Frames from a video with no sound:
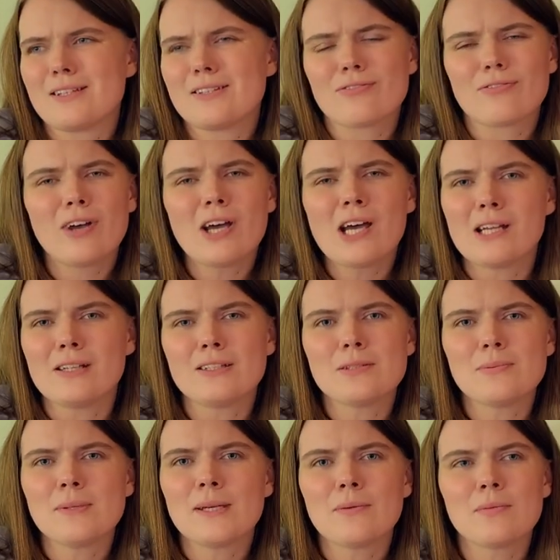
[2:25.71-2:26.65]
It's fun
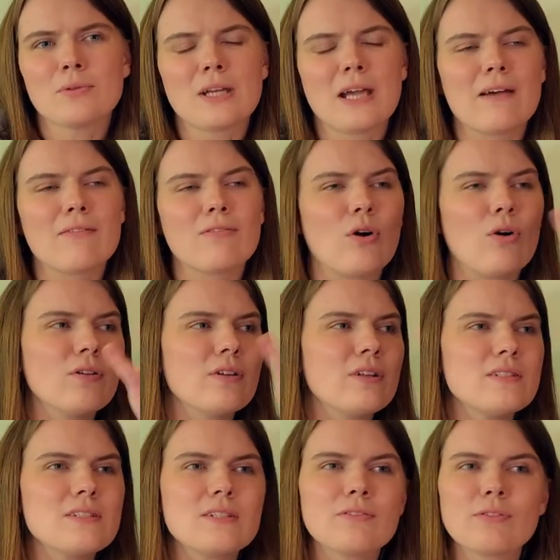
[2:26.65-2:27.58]
to be able to have all
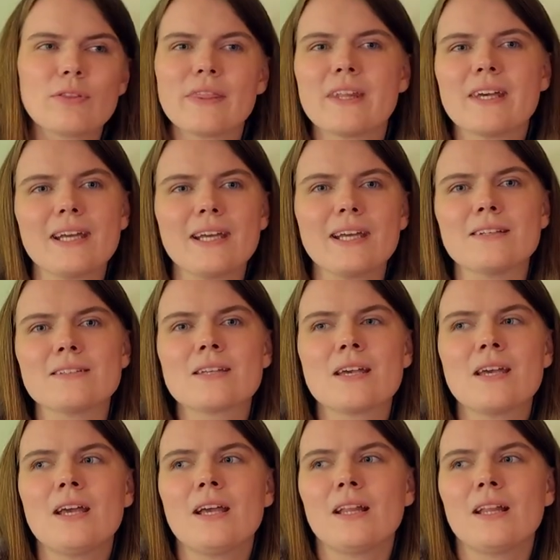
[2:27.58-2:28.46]
these different things